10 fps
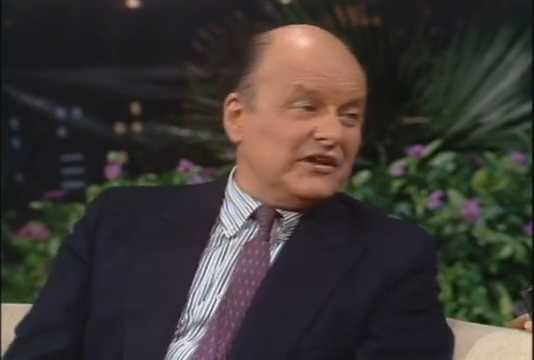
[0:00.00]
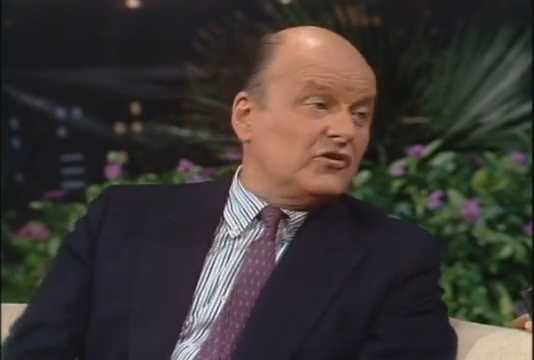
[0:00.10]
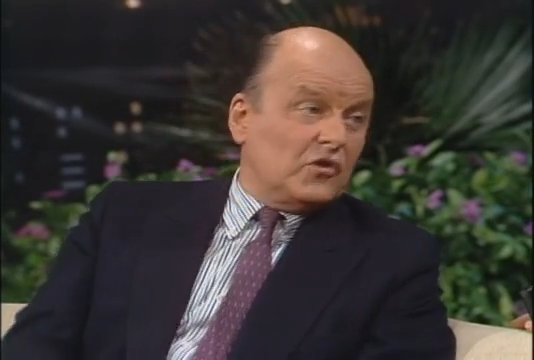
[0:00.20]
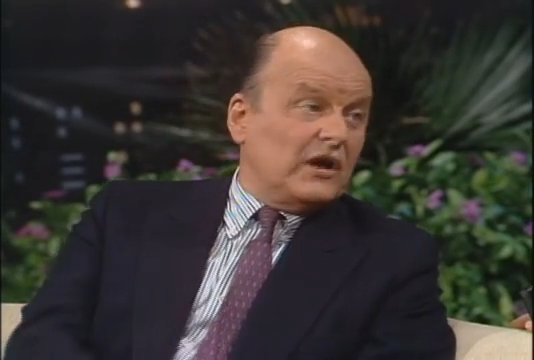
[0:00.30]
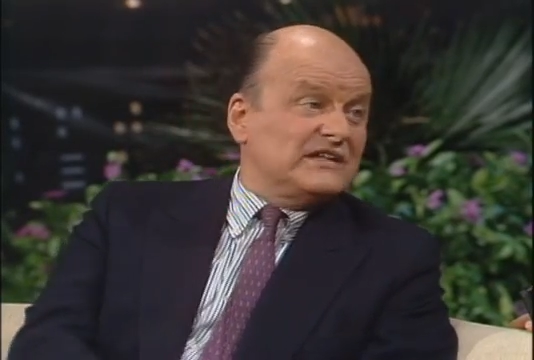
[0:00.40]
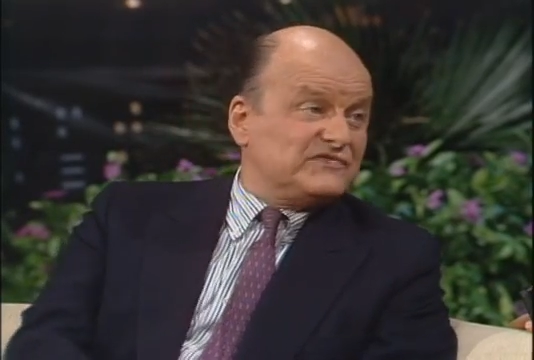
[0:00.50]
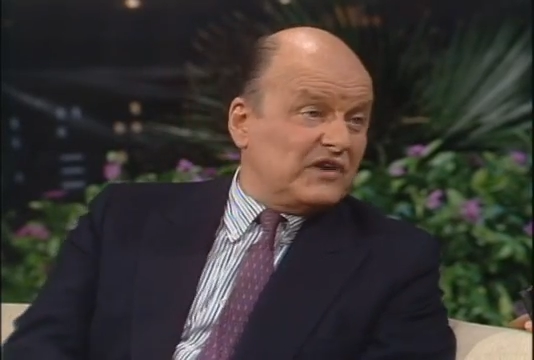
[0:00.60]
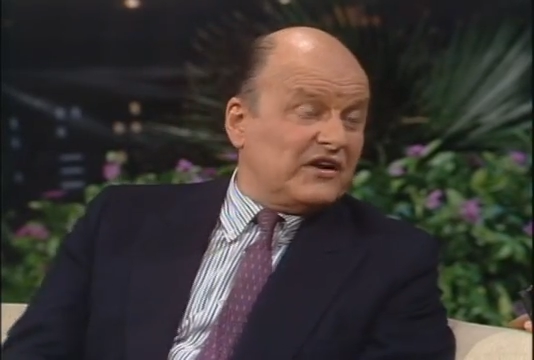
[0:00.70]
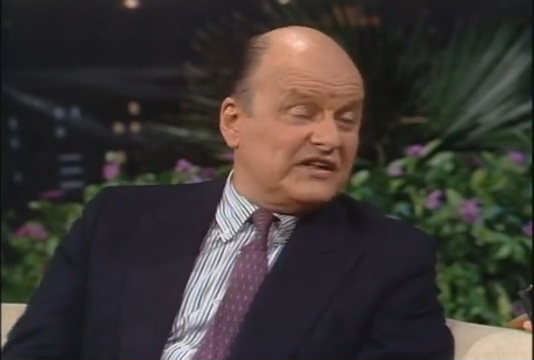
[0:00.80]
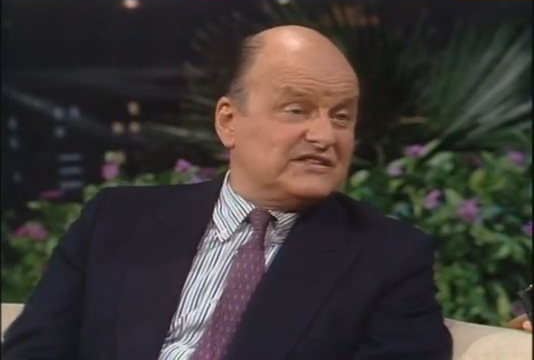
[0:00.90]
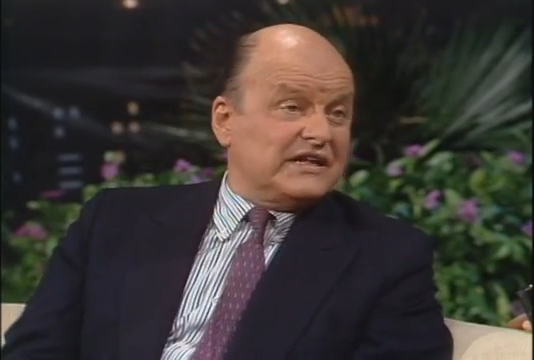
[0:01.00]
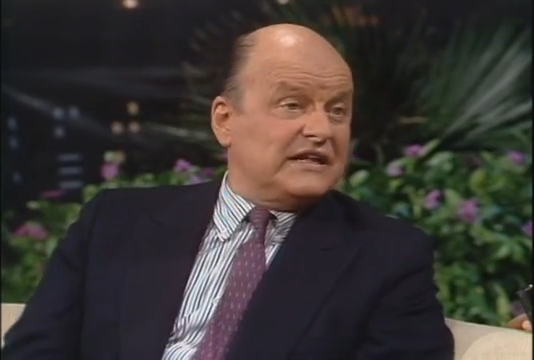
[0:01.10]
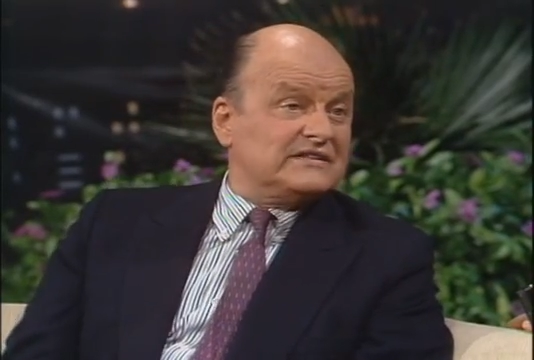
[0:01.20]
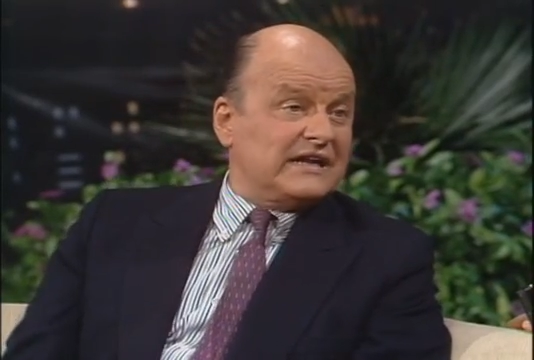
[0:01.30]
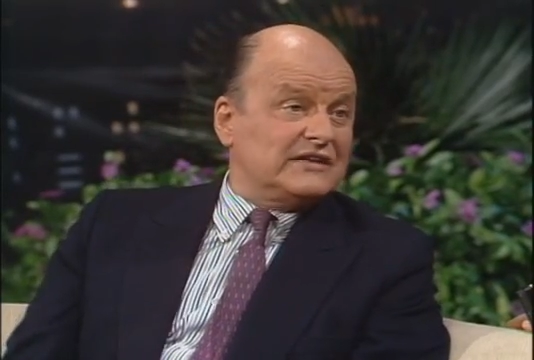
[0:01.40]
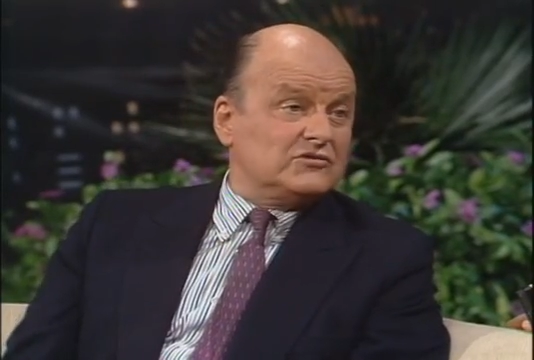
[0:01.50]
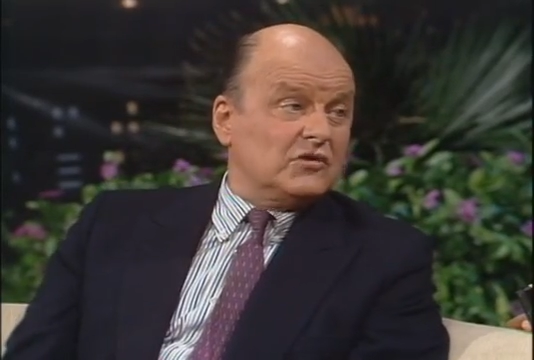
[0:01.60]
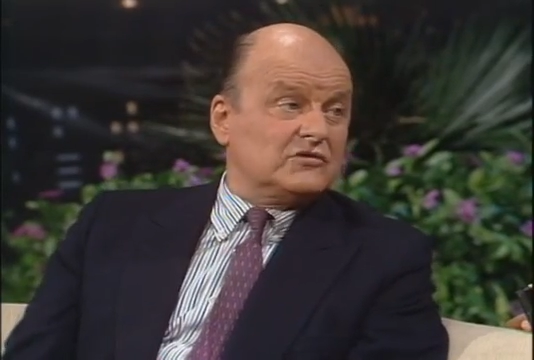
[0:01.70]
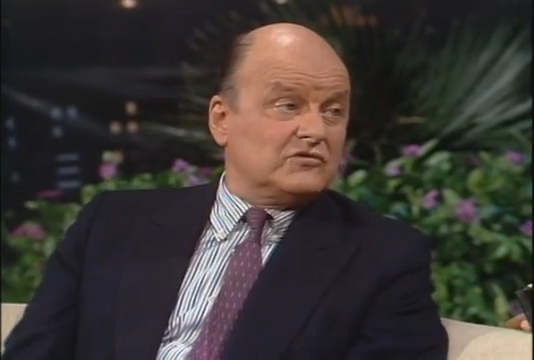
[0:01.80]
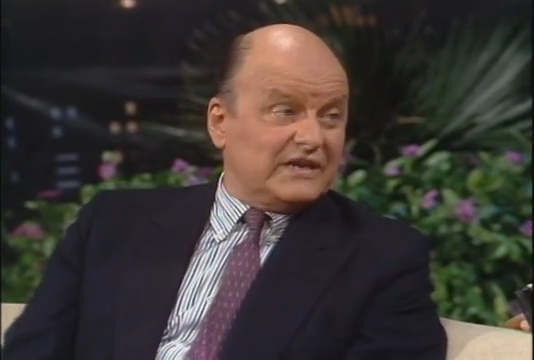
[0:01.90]
No, as far as I do a
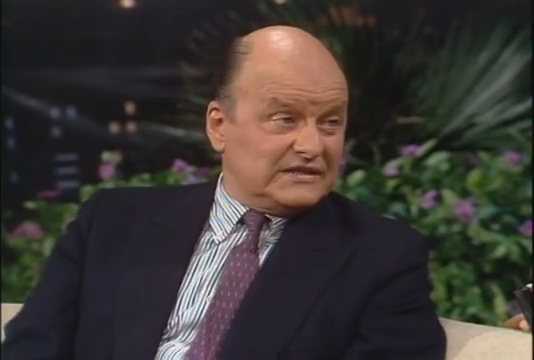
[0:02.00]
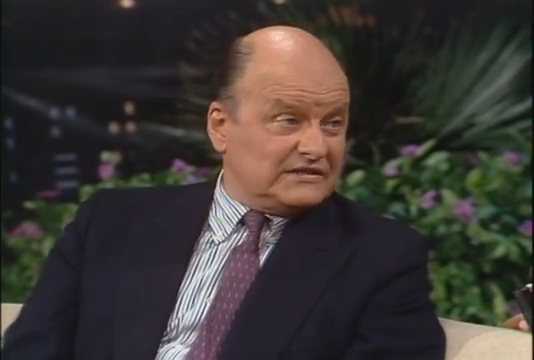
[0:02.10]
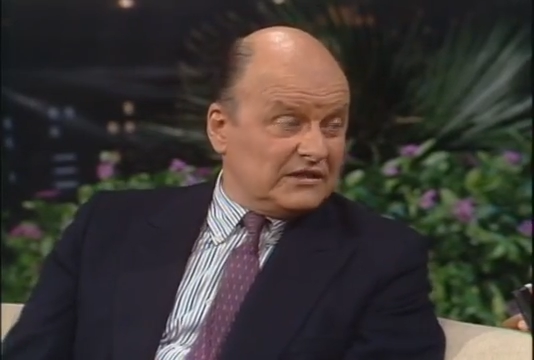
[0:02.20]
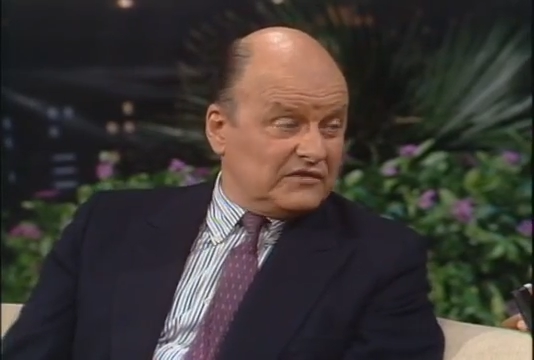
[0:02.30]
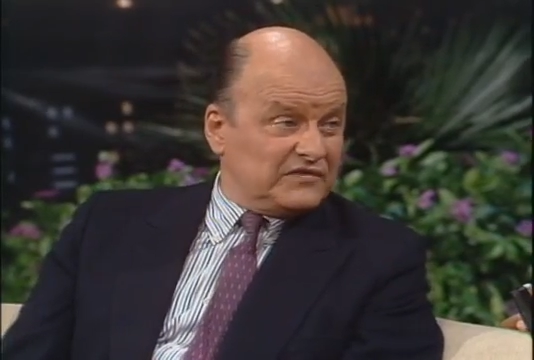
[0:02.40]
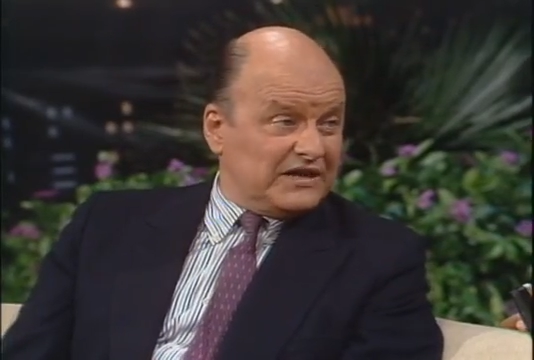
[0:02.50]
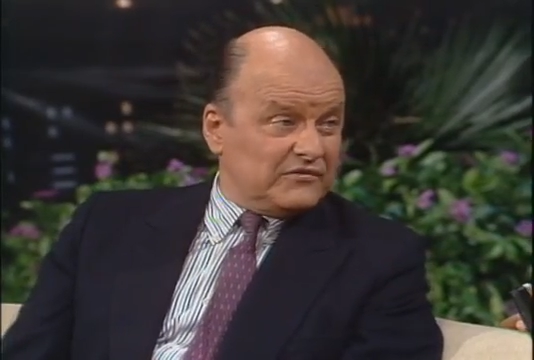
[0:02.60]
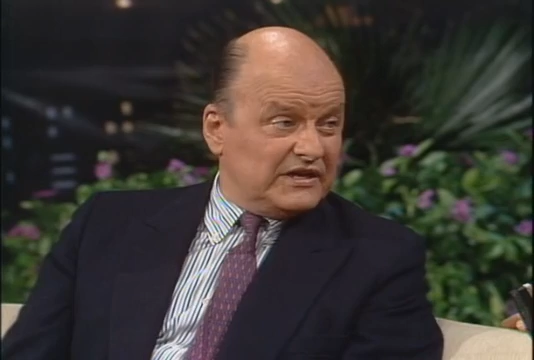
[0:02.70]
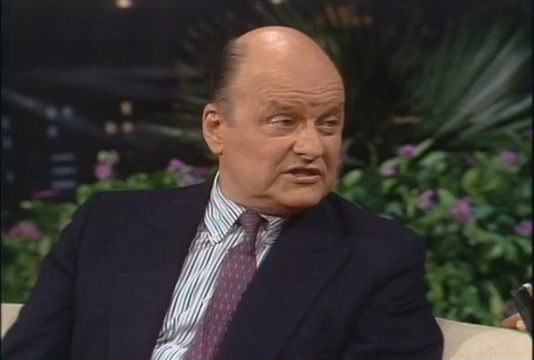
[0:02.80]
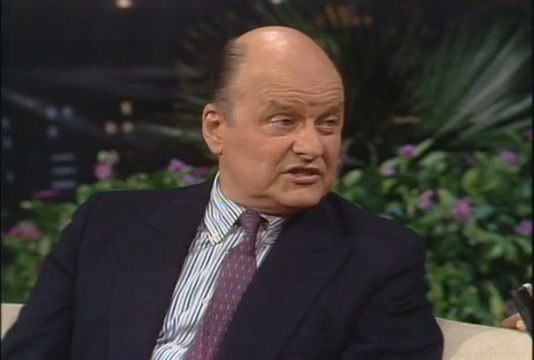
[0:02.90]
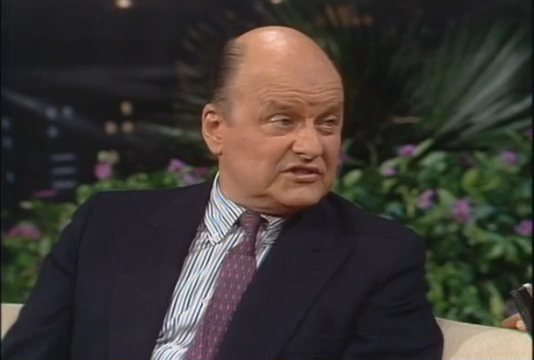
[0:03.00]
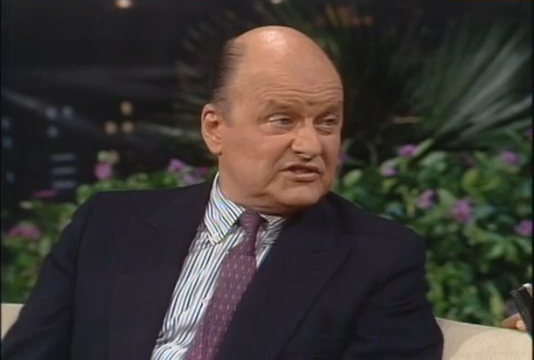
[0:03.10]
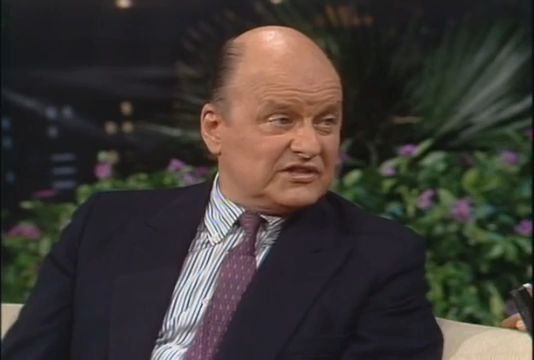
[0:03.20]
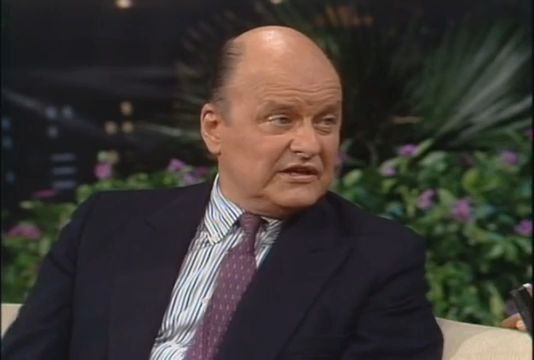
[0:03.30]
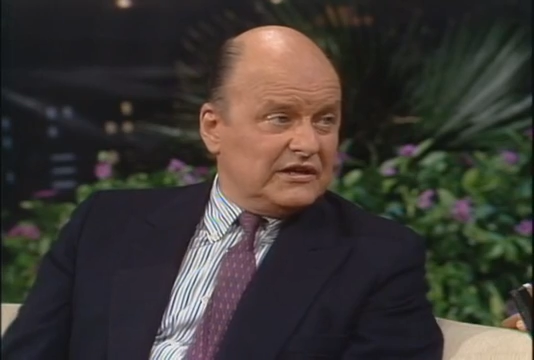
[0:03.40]
great deal of narrations